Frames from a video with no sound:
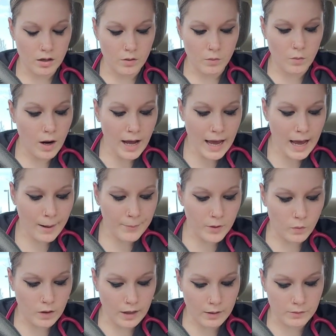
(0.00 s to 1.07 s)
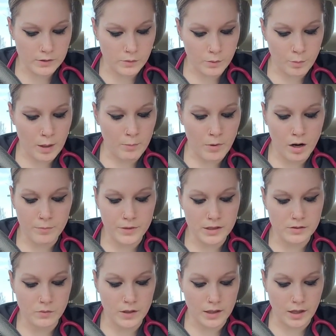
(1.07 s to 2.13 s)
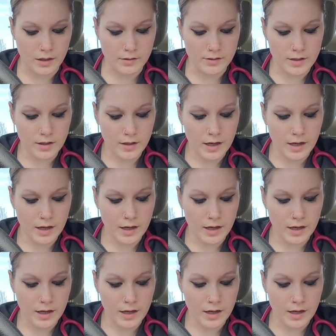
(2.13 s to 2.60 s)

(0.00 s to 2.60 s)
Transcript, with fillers: What happened while I was with my mom this weekend?